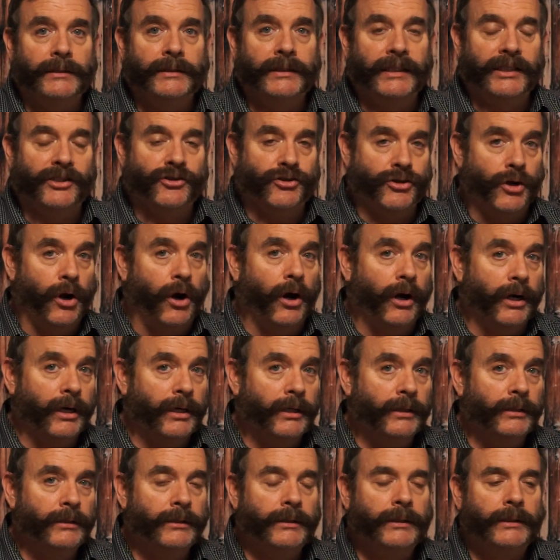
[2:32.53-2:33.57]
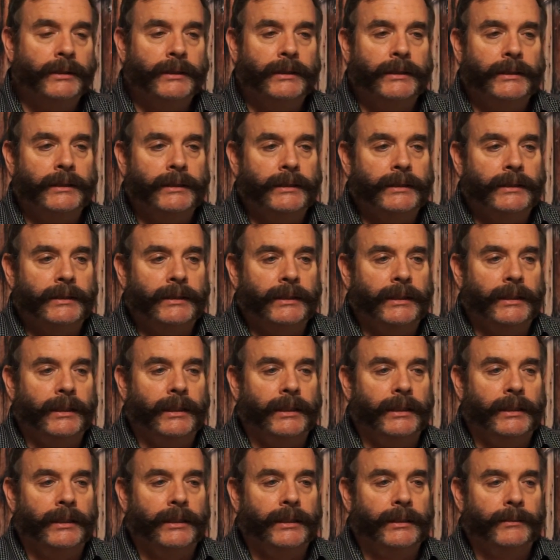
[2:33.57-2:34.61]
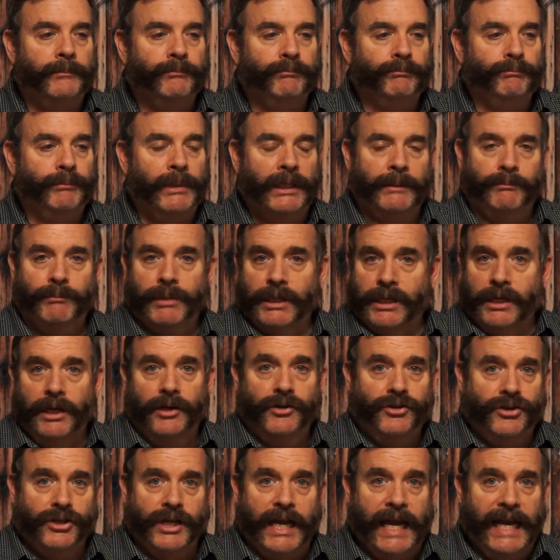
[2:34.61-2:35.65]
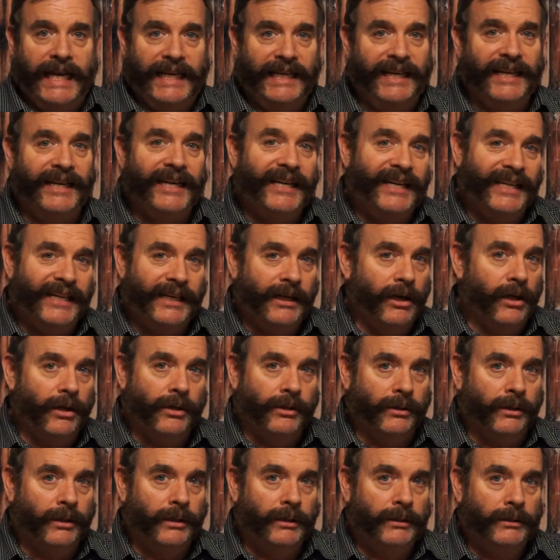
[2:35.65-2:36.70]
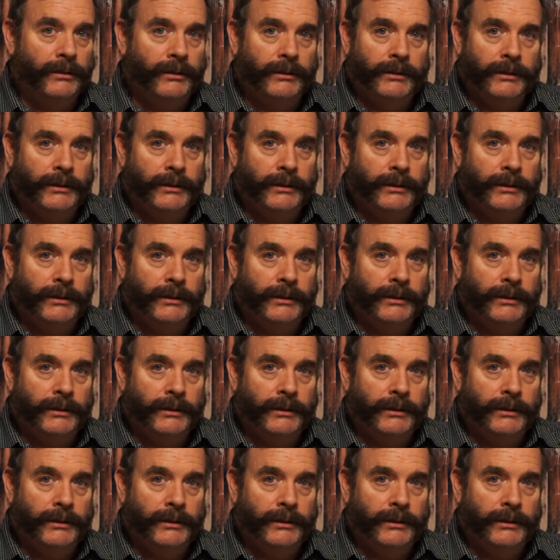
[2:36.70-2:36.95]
It's dark, but because you can't get it any longer,